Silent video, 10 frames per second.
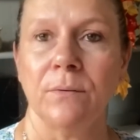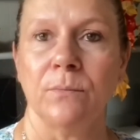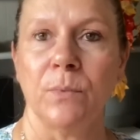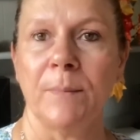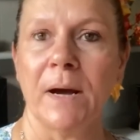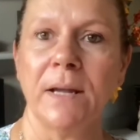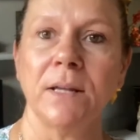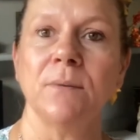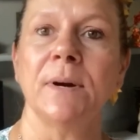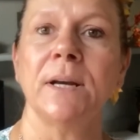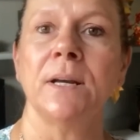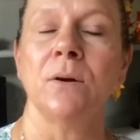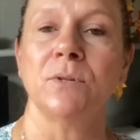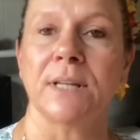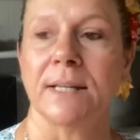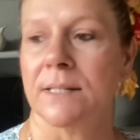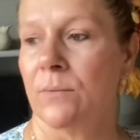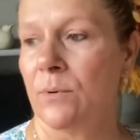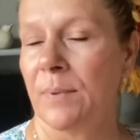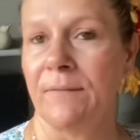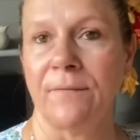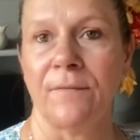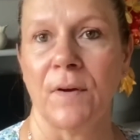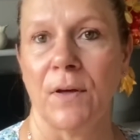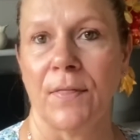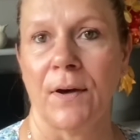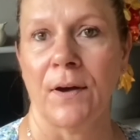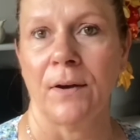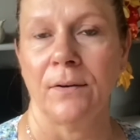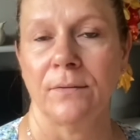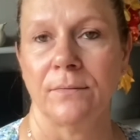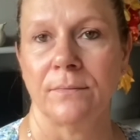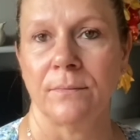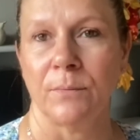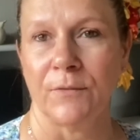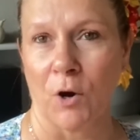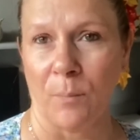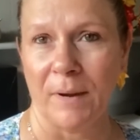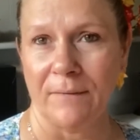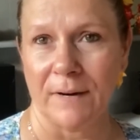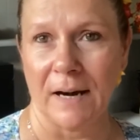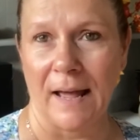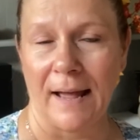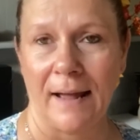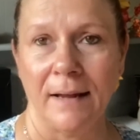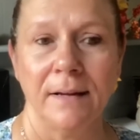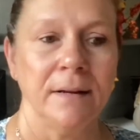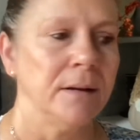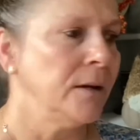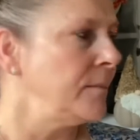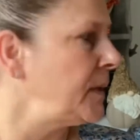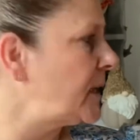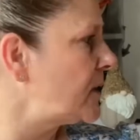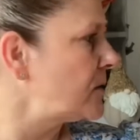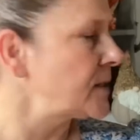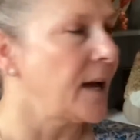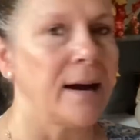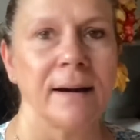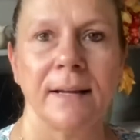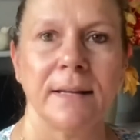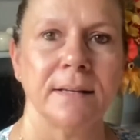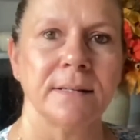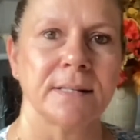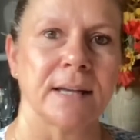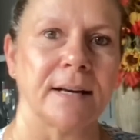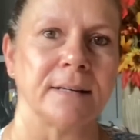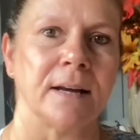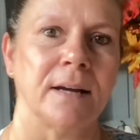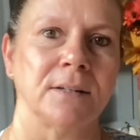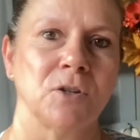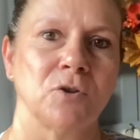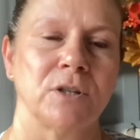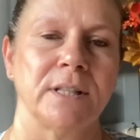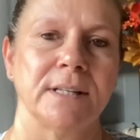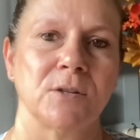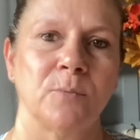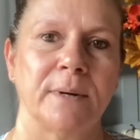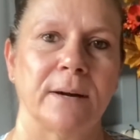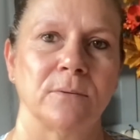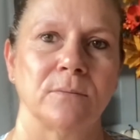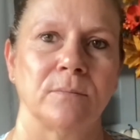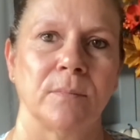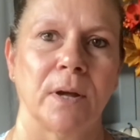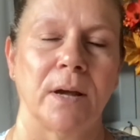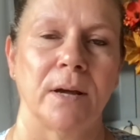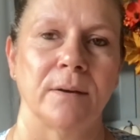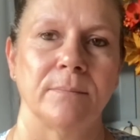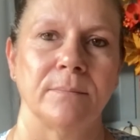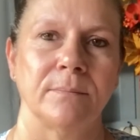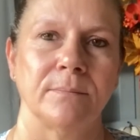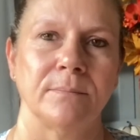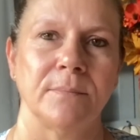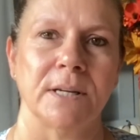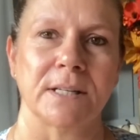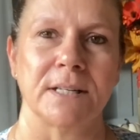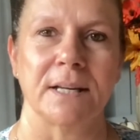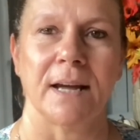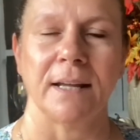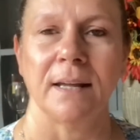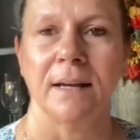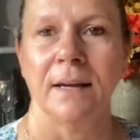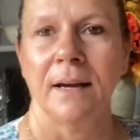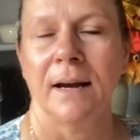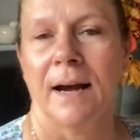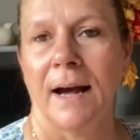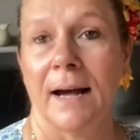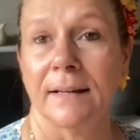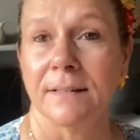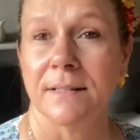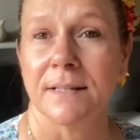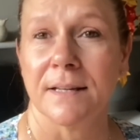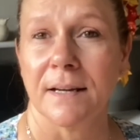You might notice that we're a bit further, we've got a bit of a glare because I sat and sorted this cupboard out yesterday, and